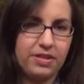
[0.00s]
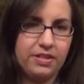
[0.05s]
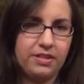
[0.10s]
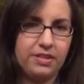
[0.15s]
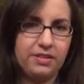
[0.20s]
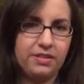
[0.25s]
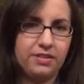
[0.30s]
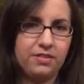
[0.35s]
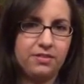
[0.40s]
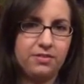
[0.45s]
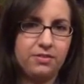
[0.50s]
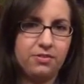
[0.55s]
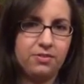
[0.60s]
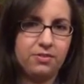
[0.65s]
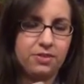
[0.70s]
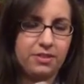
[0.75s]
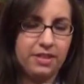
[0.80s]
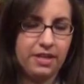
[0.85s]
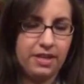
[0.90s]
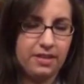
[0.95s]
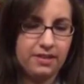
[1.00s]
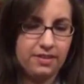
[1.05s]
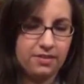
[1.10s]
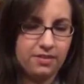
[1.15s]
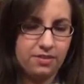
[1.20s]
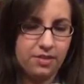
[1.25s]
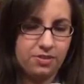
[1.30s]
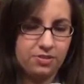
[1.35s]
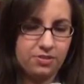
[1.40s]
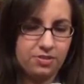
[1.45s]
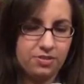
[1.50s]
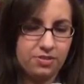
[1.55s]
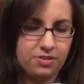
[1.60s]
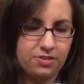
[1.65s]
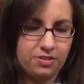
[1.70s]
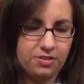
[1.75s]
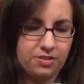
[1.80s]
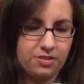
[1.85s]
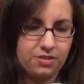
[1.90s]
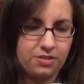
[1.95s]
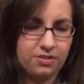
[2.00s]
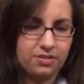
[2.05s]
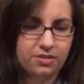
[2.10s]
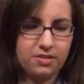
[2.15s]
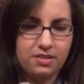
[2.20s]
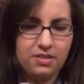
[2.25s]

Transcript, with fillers: getting organic laundry detergent.